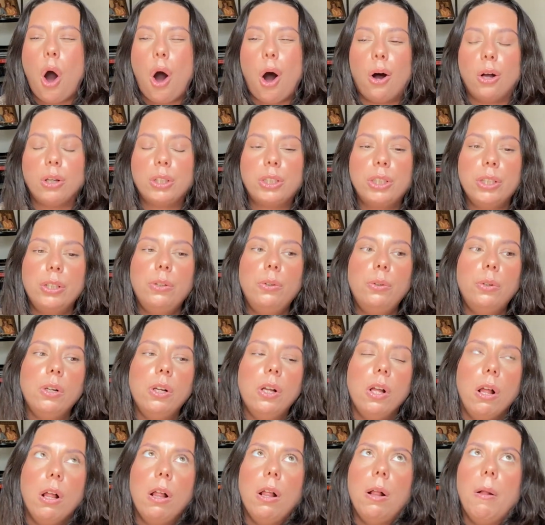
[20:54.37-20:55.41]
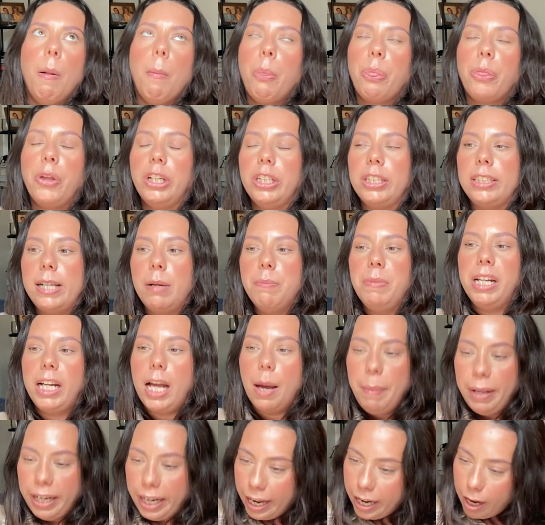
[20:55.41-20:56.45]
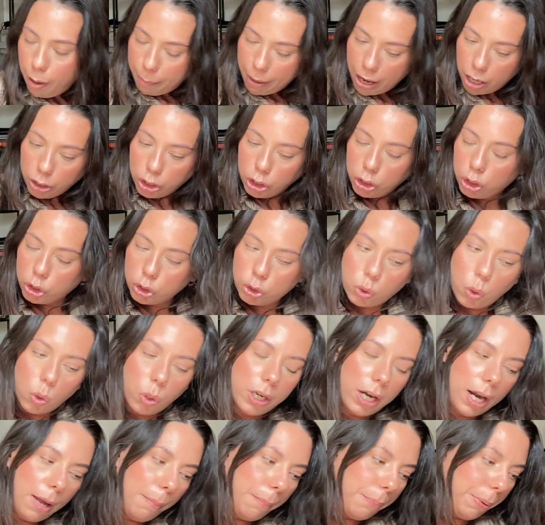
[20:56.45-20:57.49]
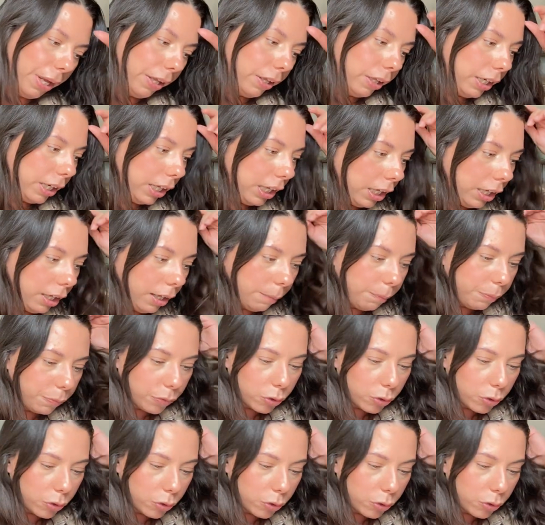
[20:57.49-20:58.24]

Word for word: Also, there's something coming in about your ability